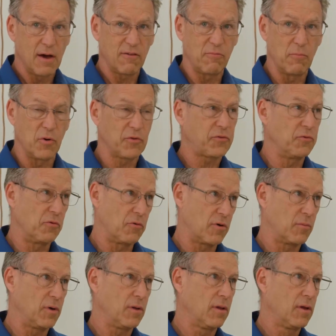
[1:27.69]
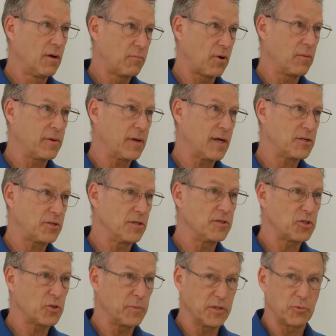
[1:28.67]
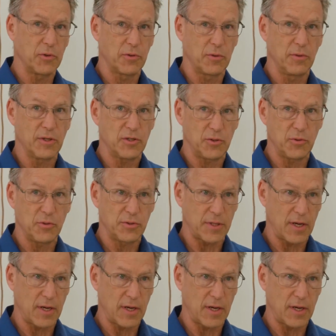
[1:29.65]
of most normal permeation instruments with only two